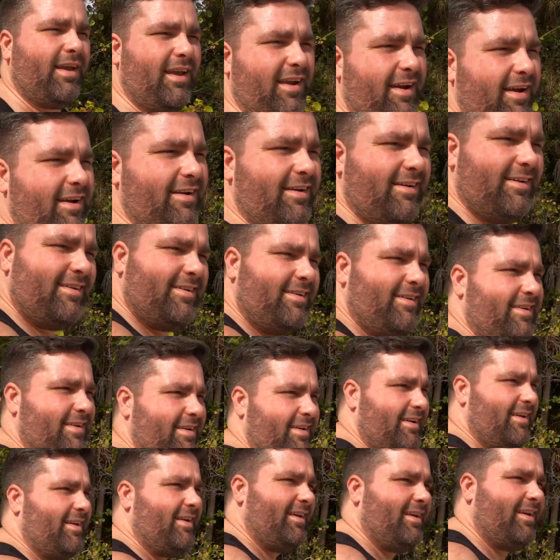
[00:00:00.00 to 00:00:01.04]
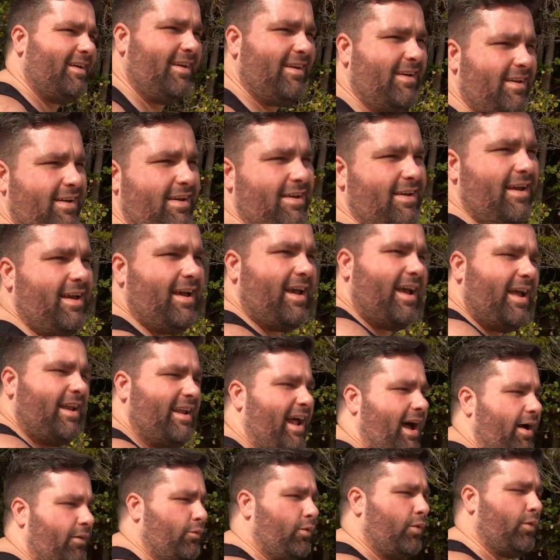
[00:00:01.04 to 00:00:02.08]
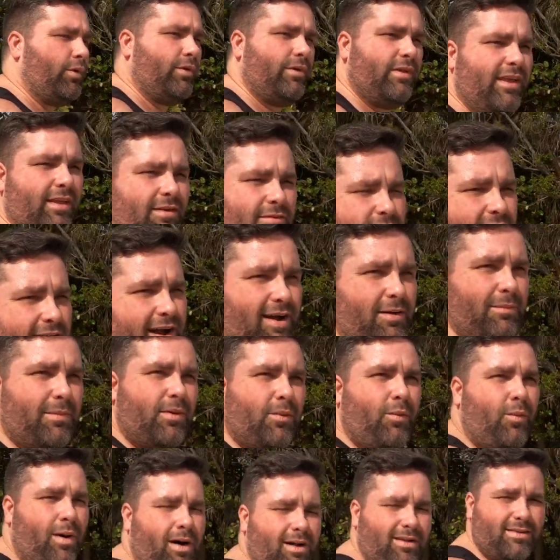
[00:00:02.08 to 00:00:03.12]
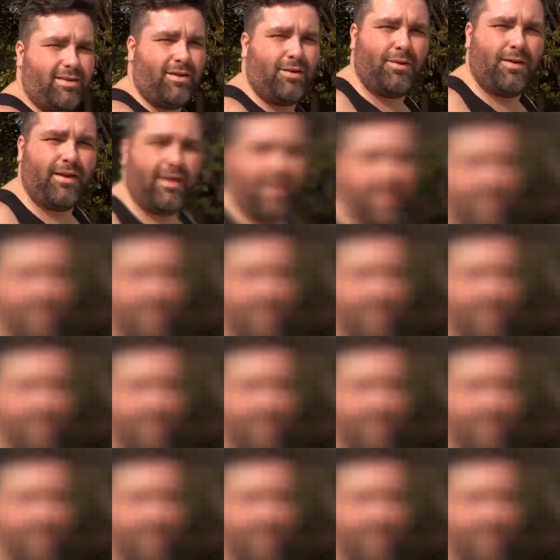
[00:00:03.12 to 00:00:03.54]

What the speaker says: here and not ruin the environment while doing it.